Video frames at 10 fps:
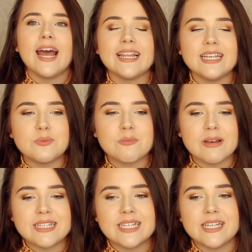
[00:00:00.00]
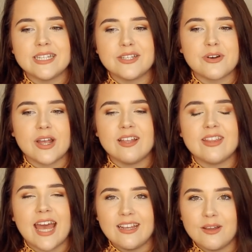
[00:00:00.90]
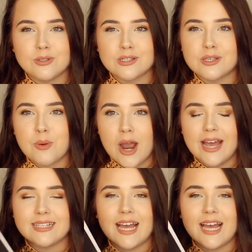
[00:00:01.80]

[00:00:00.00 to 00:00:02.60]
At least with My Sister's Serial Killer, the ending was a surprise.